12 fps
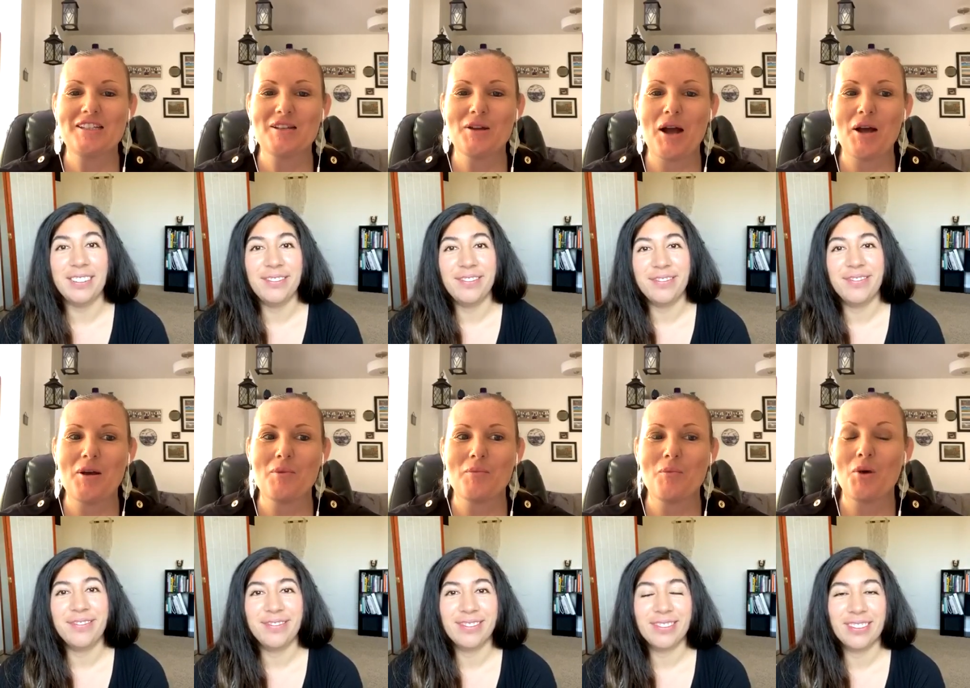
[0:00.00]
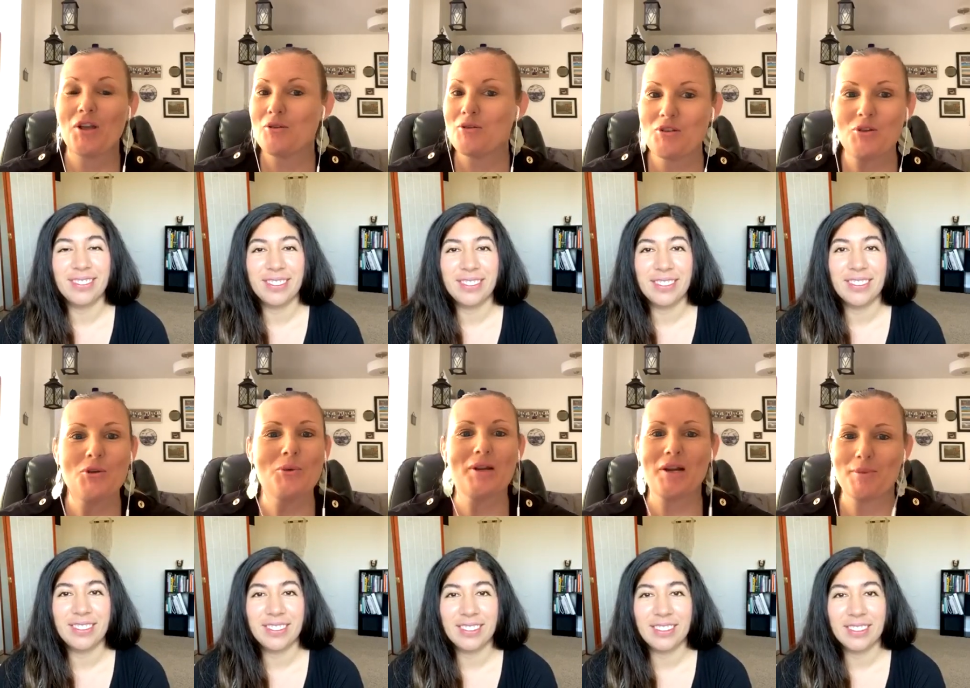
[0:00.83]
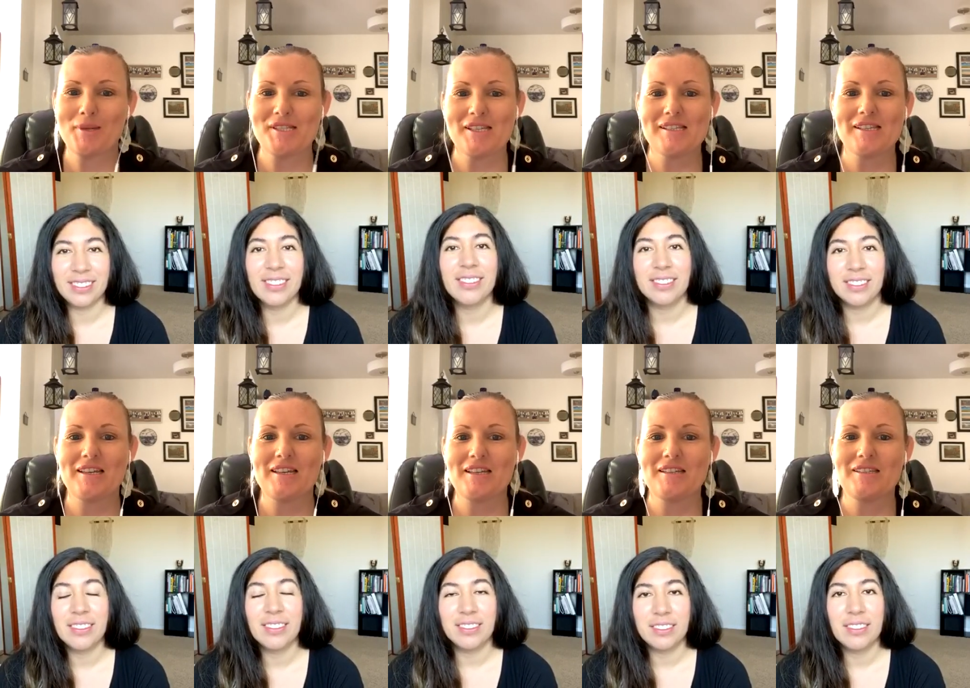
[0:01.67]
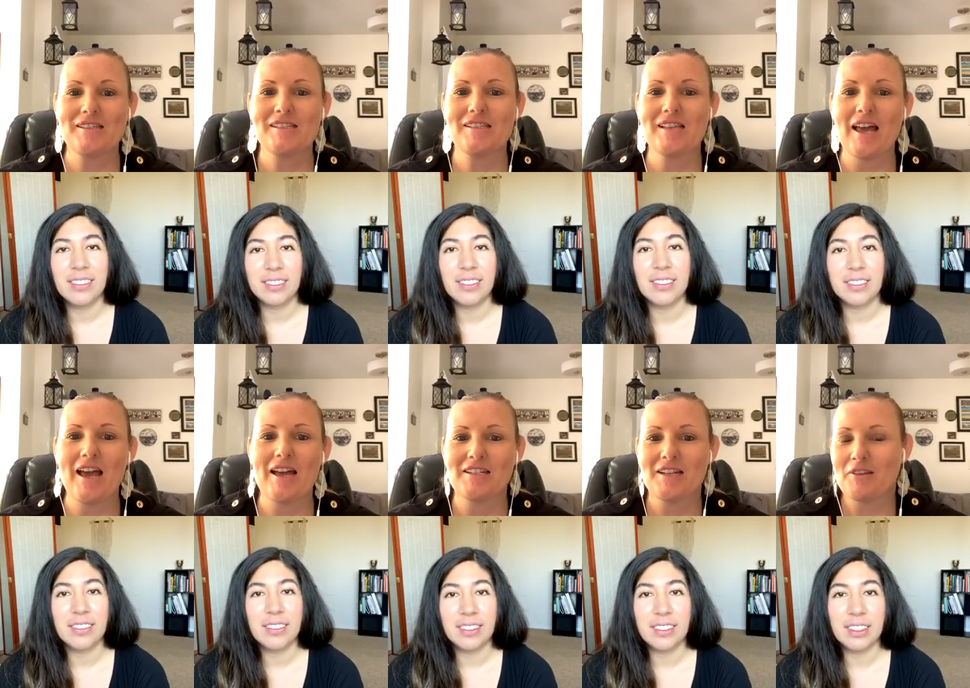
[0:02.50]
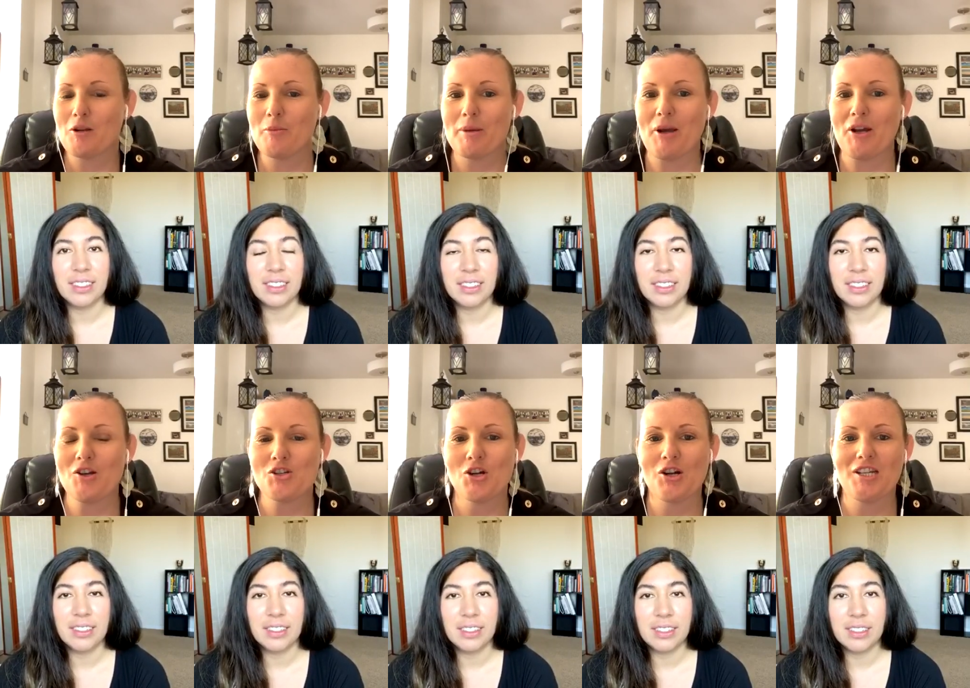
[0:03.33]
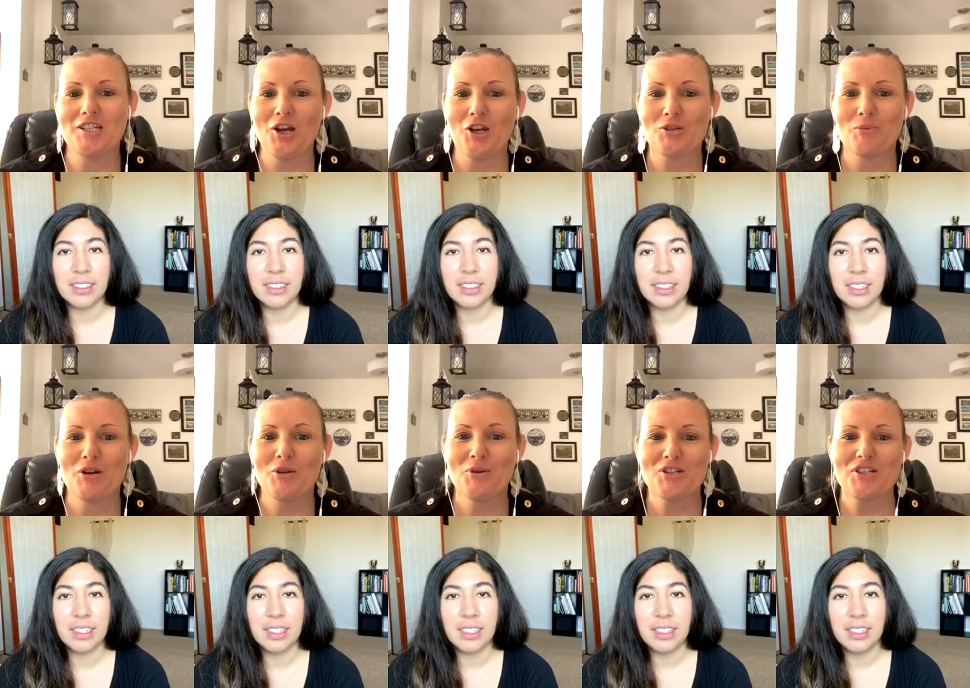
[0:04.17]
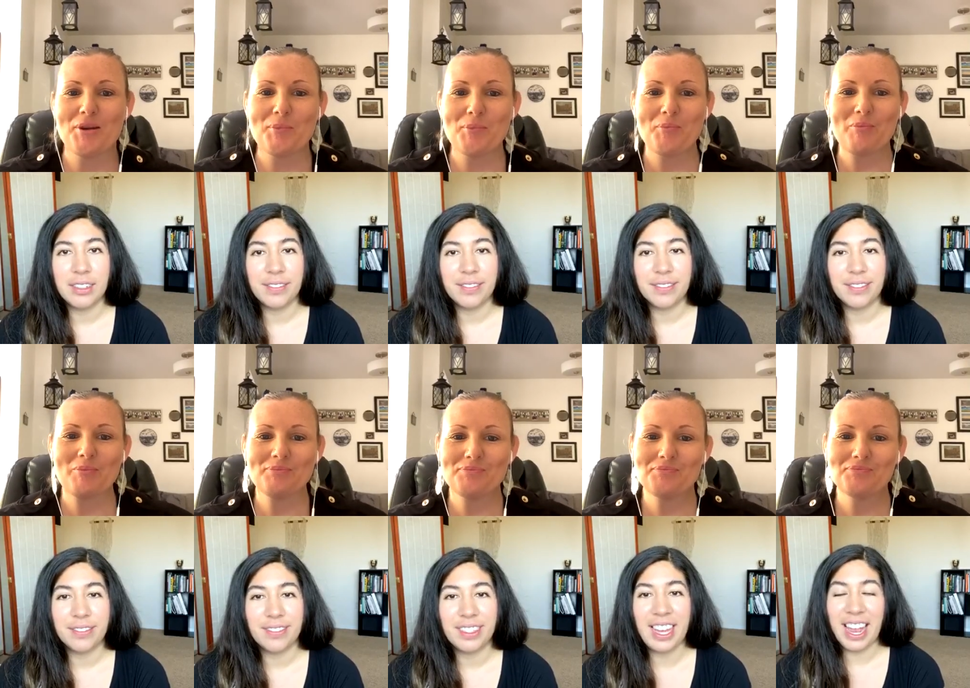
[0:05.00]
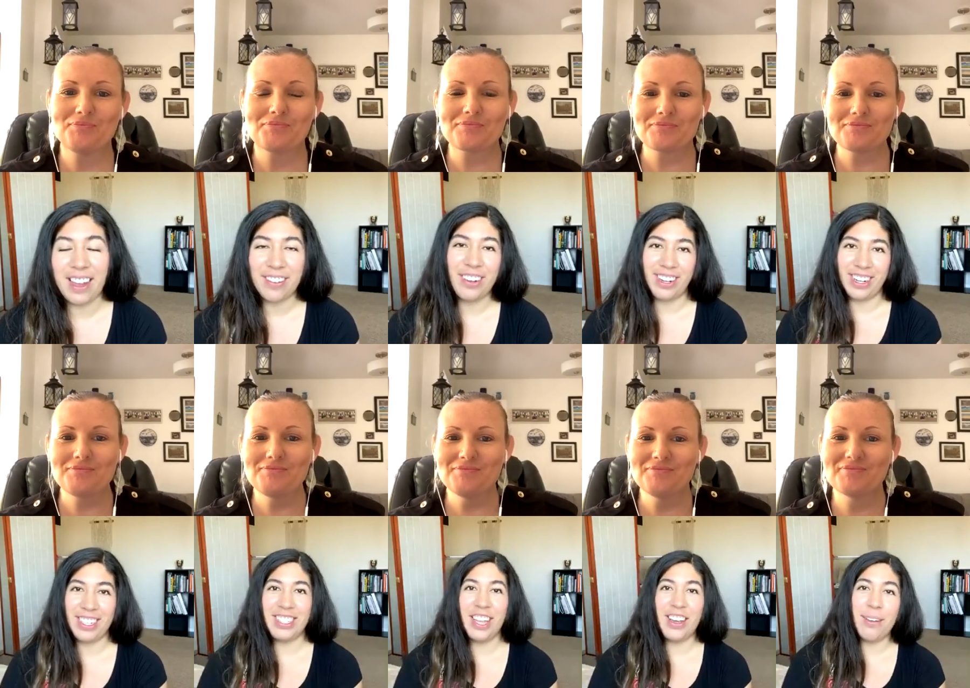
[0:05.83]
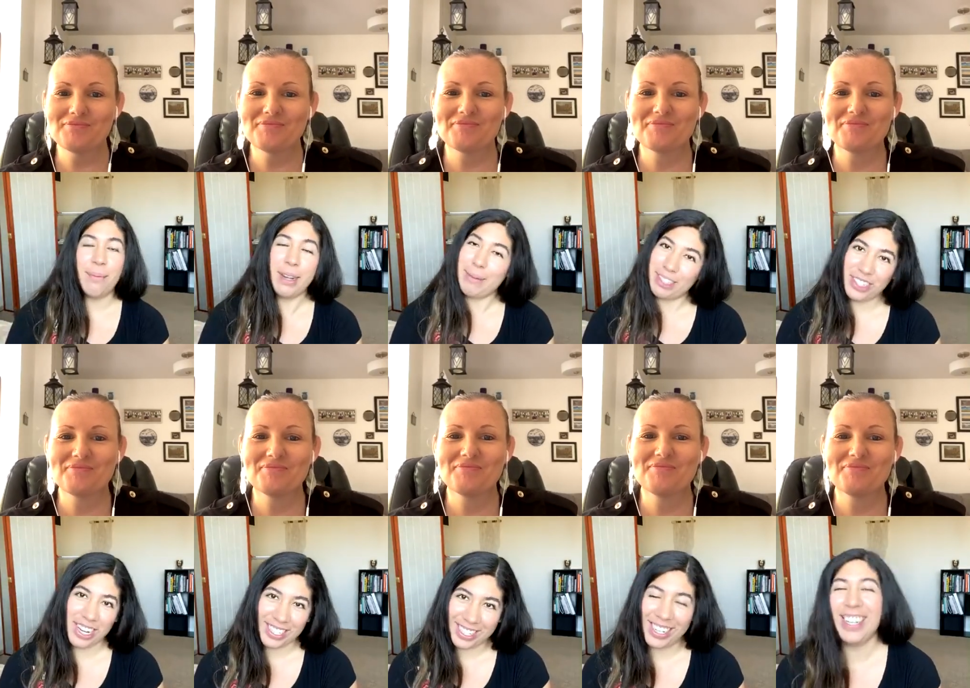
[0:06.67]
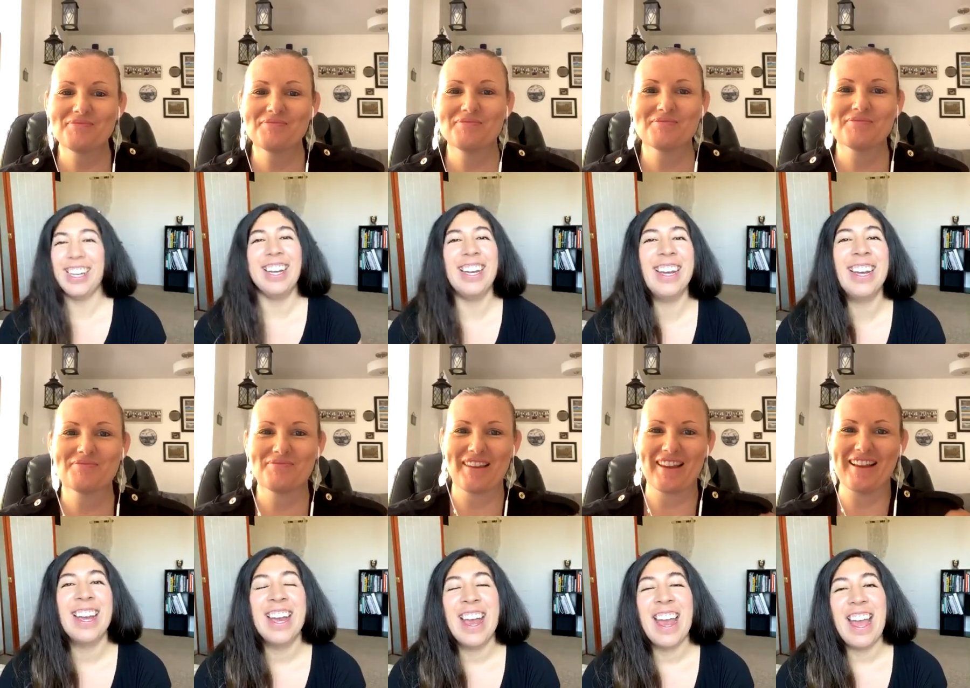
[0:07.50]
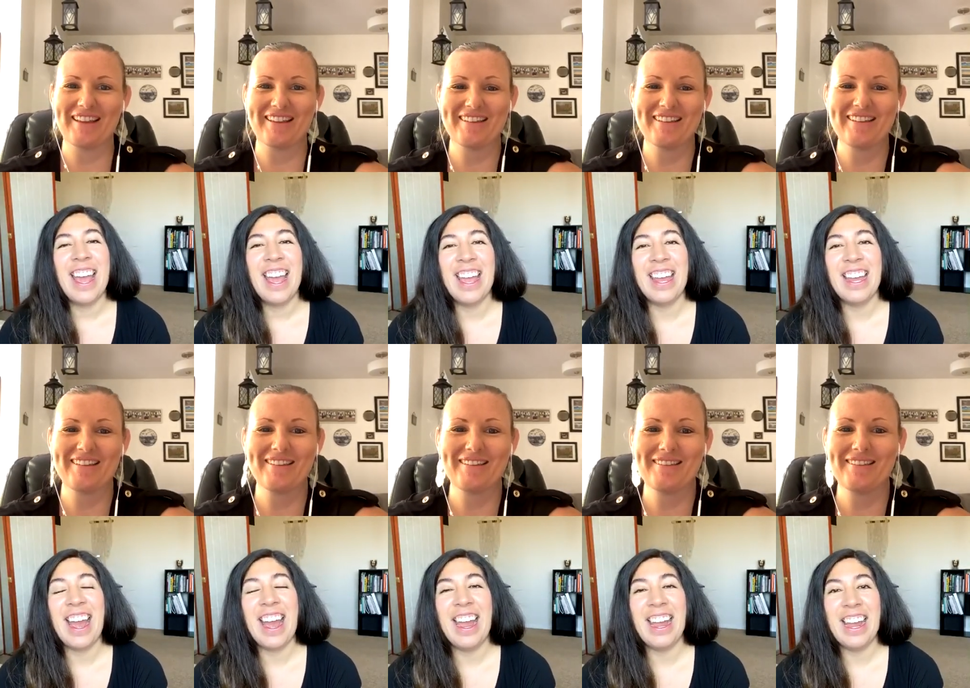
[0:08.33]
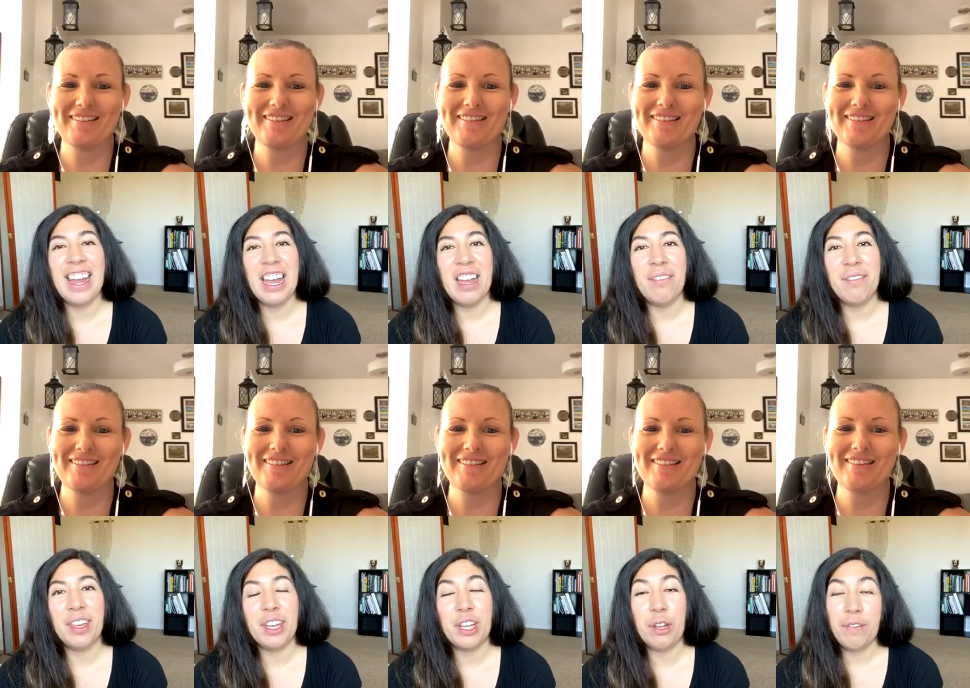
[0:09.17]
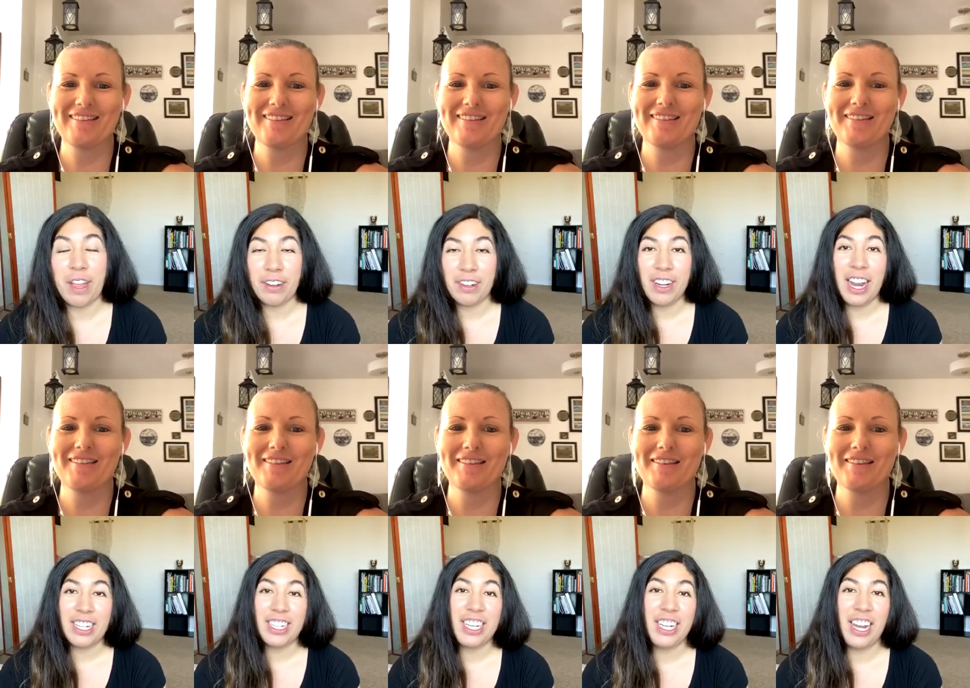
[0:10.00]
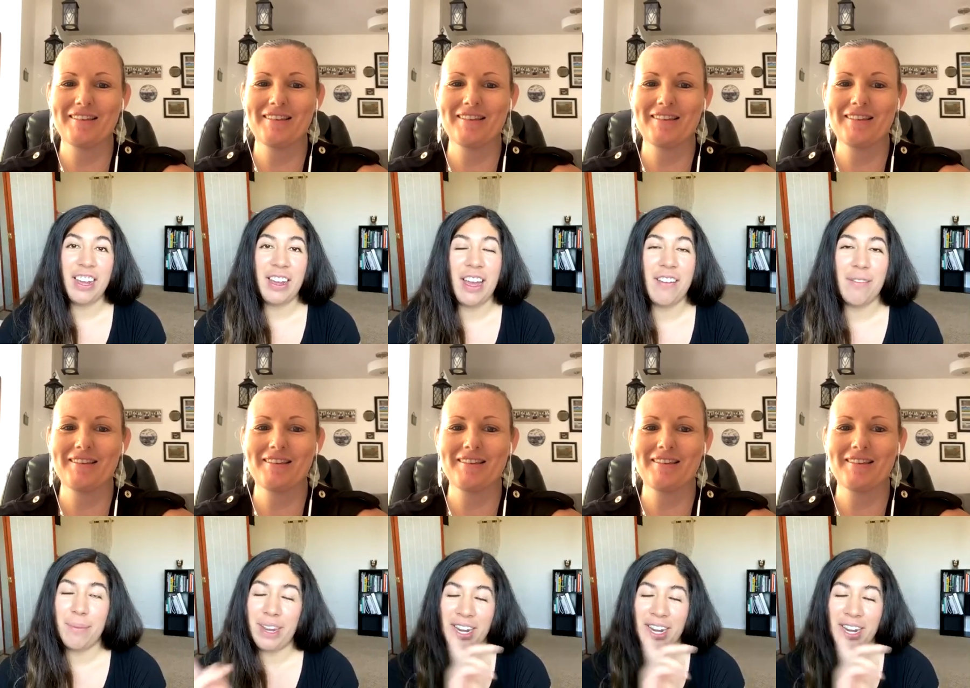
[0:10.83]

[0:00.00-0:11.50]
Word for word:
Speaker 1: yeah. um, what you do, what your business is, and a little bit about your journey to entrepreneurship.
Speaker 2: Yeah, of course. So my mm-hmm. name is Jessica, and I am the co-founder. Actually, I have my